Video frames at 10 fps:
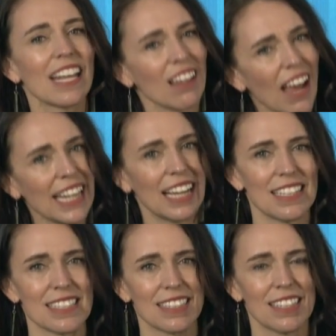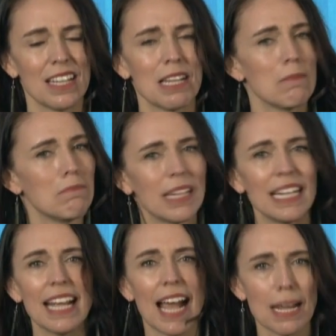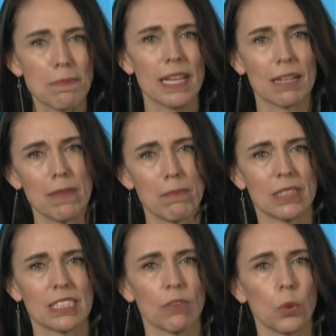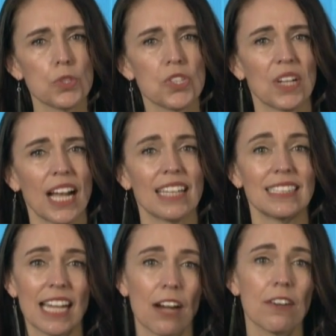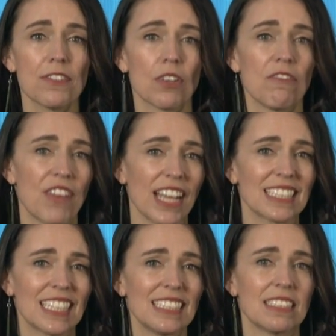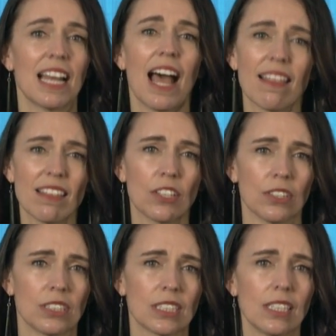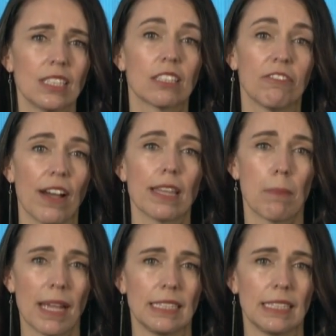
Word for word: And like us, many APEC members have also cut tariffs on vaccines and other goods to fight